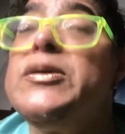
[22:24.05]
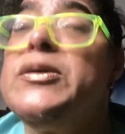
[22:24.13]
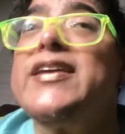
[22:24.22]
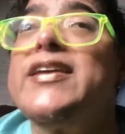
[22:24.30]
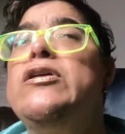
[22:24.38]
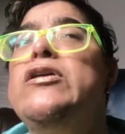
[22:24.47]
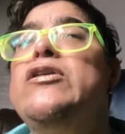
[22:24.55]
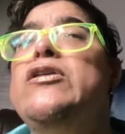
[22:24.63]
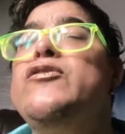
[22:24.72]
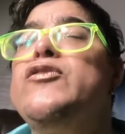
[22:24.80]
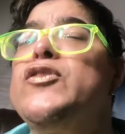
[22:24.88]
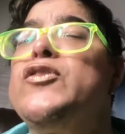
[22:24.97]
For some
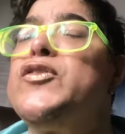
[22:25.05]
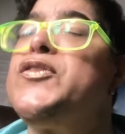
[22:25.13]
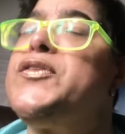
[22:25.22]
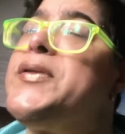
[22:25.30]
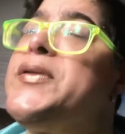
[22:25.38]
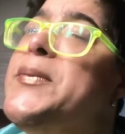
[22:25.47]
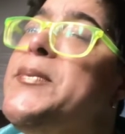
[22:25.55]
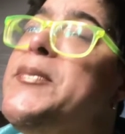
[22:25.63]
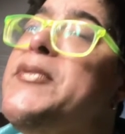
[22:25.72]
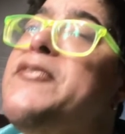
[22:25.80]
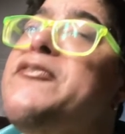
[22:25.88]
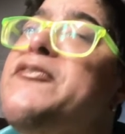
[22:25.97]
of you, it is the
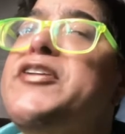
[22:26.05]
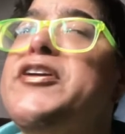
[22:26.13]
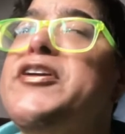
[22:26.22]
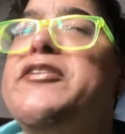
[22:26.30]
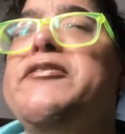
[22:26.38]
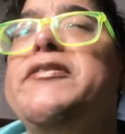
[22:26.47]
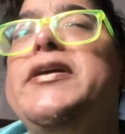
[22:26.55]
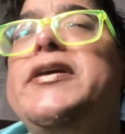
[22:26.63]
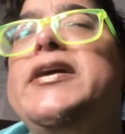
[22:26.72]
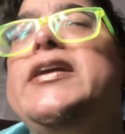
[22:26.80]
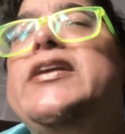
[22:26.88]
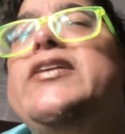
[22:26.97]
uncertainty of
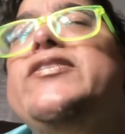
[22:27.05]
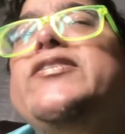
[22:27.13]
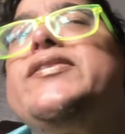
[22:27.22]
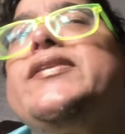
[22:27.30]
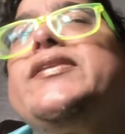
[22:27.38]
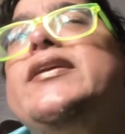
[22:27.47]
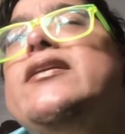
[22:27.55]
the time that is